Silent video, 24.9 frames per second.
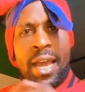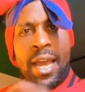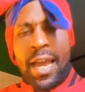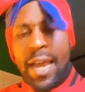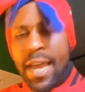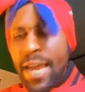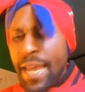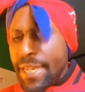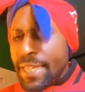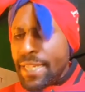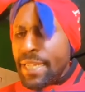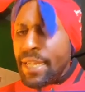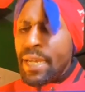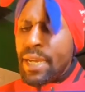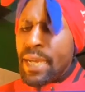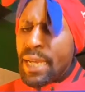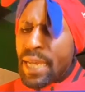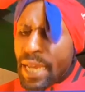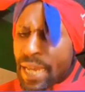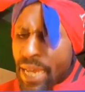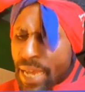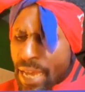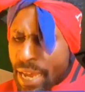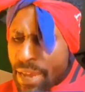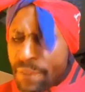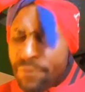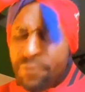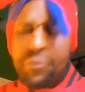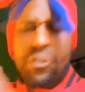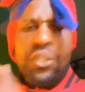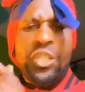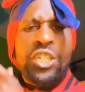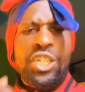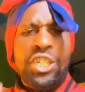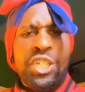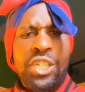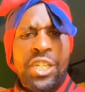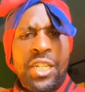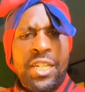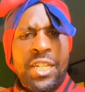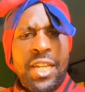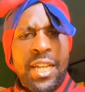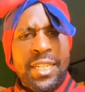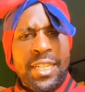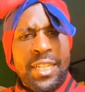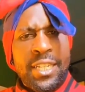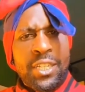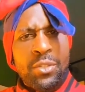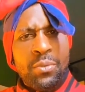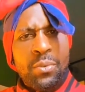And every gene
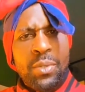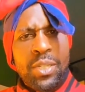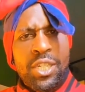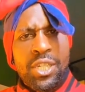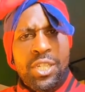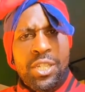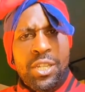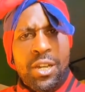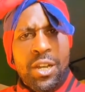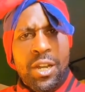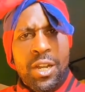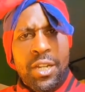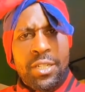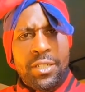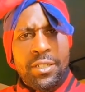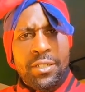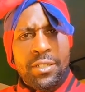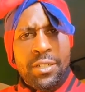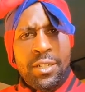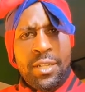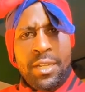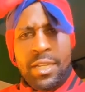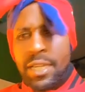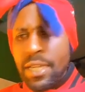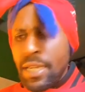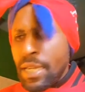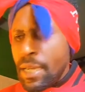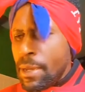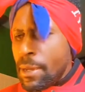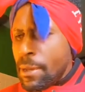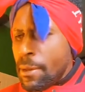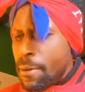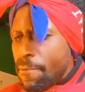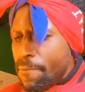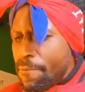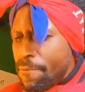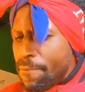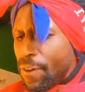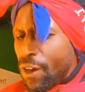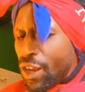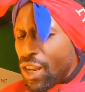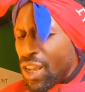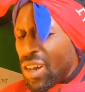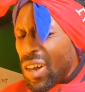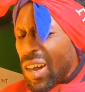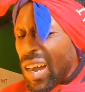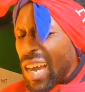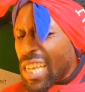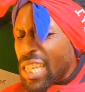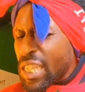that is switched on
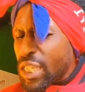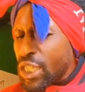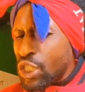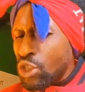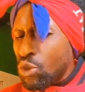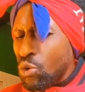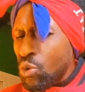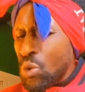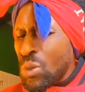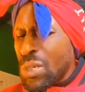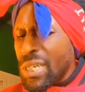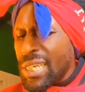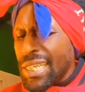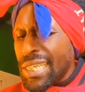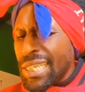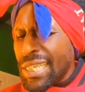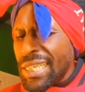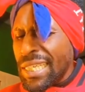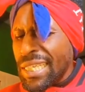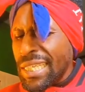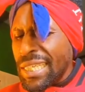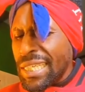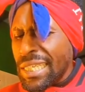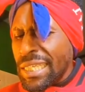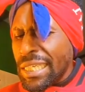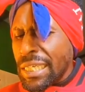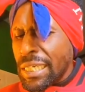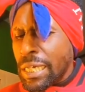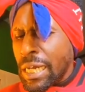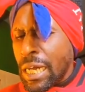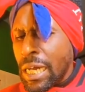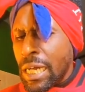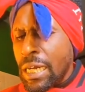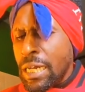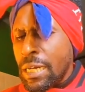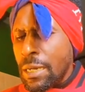follow a unique